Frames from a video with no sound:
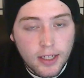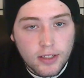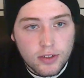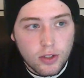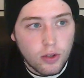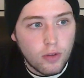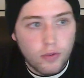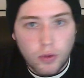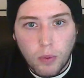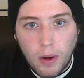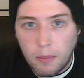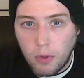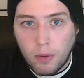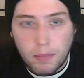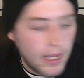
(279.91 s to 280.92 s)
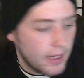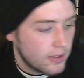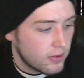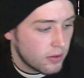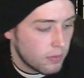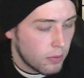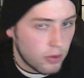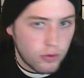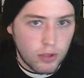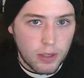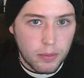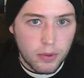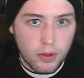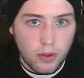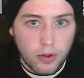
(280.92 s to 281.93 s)
So if you want more bass or more
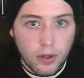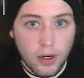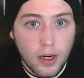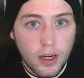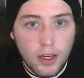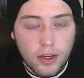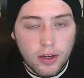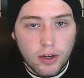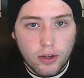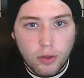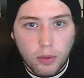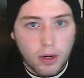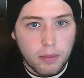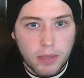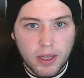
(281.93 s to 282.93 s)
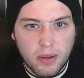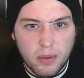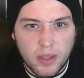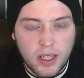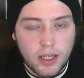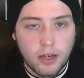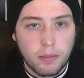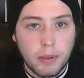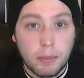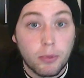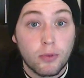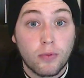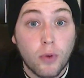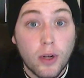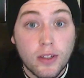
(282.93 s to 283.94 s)
treble, or you want to be able to hear
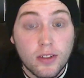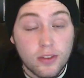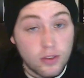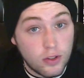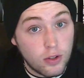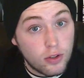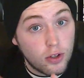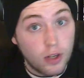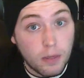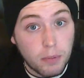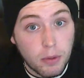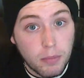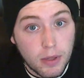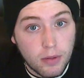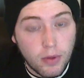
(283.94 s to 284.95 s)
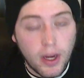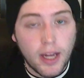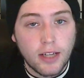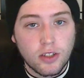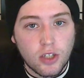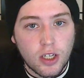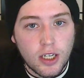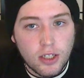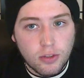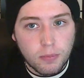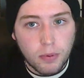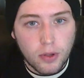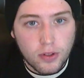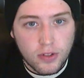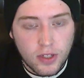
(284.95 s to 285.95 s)
people's voices, so you turn up your mid-range.
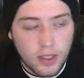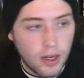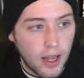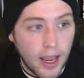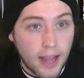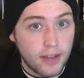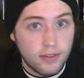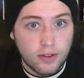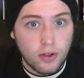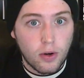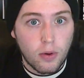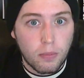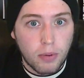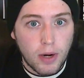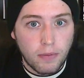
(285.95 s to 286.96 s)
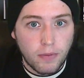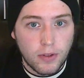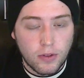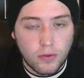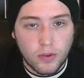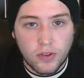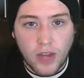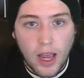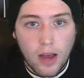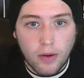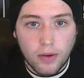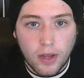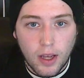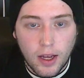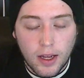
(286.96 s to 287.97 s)
Each person has their own preference for
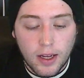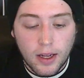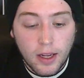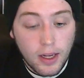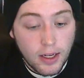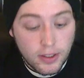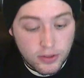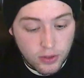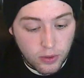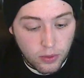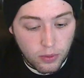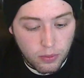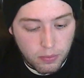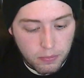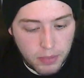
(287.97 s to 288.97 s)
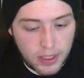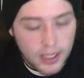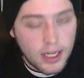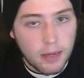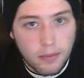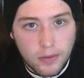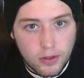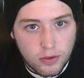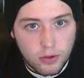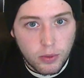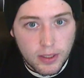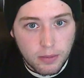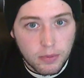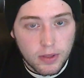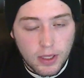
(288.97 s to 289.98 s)
sound. So being able to
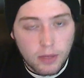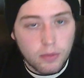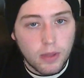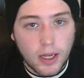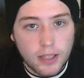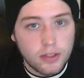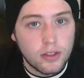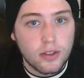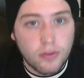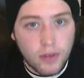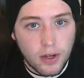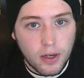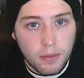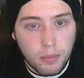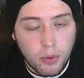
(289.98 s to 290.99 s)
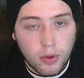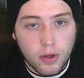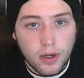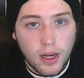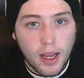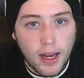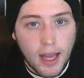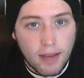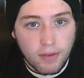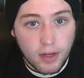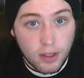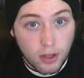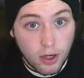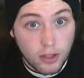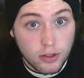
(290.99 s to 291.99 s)
tweak them with the equalizer is very important, and
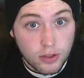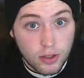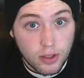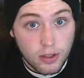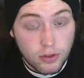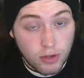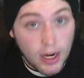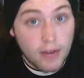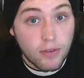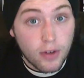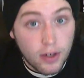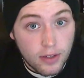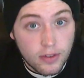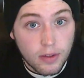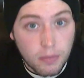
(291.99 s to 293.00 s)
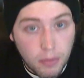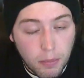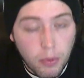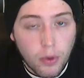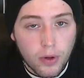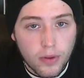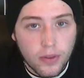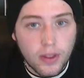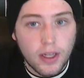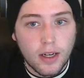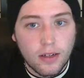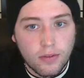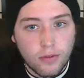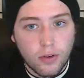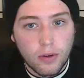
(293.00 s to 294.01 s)
having a larger driver is an important
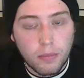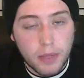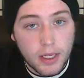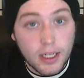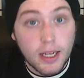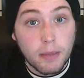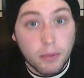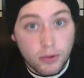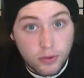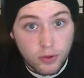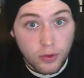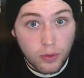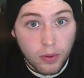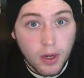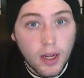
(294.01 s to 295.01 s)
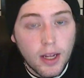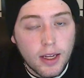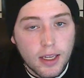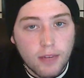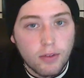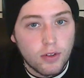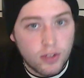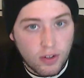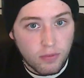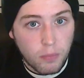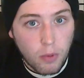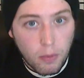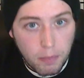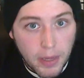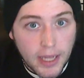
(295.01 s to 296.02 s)
thing for being able to give
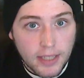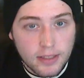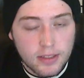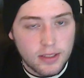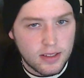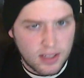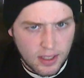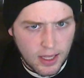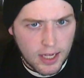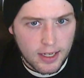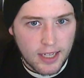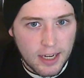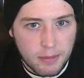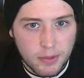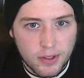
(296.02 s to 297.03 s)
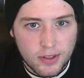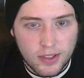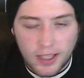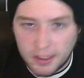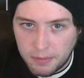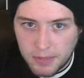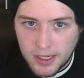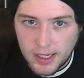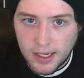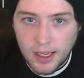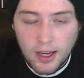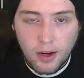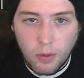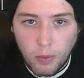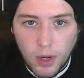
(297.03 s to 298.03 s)
yourself more bass, since a lot of gamers like me
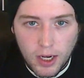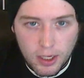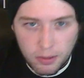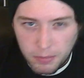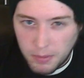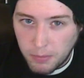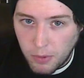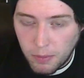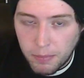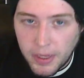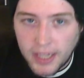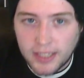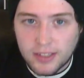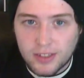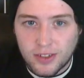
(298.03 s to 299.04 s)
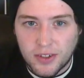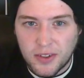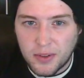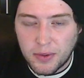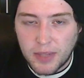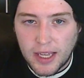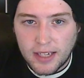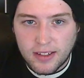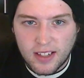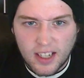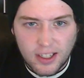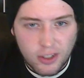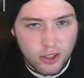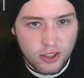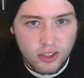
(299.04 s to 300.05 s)
want a little bit more bass, so
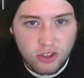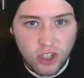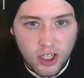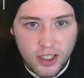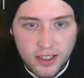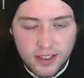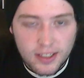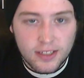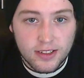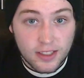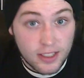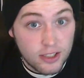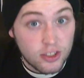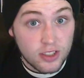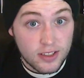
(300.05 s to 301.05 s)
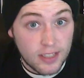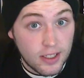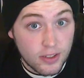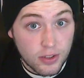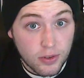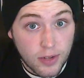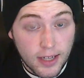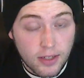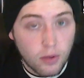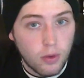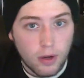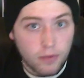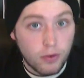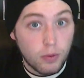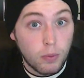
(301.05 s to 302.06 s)
that good chugging diesel engine sounds correct,
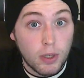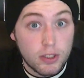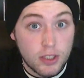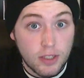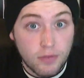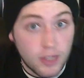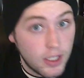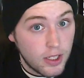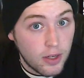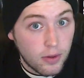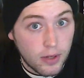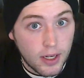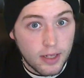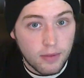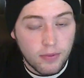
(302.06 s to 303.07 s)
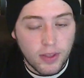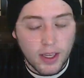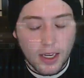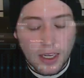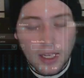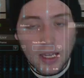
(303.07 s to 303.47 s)
or if you're watching a video kind of thing.